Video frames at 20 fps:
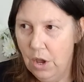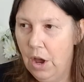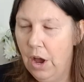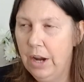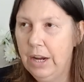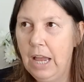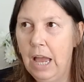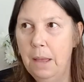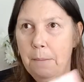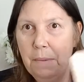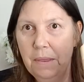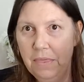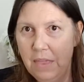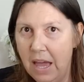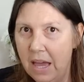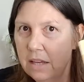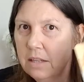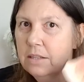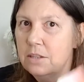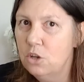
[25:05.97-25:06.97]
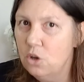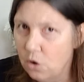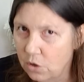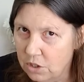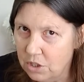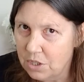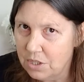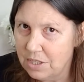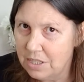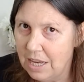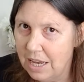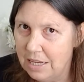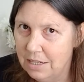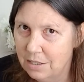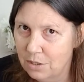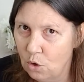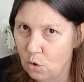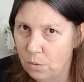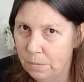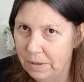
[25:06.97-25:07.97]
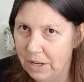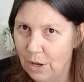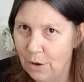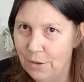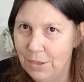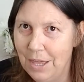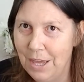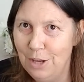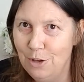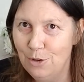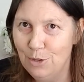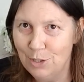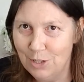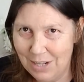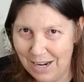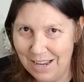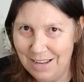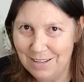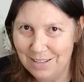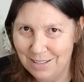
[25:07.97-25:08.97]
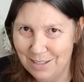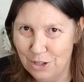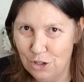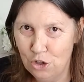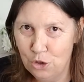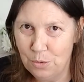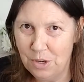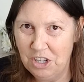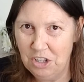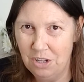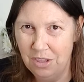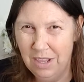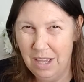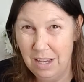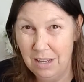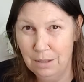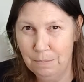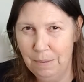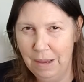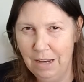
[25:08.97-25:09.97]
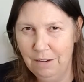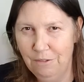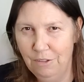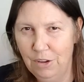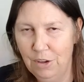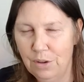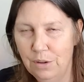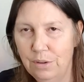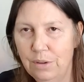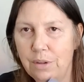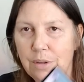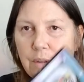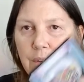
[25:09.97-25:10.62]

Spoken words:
Okay, but that is not to say, Scorpio, that you stay in a situation that is bad for you.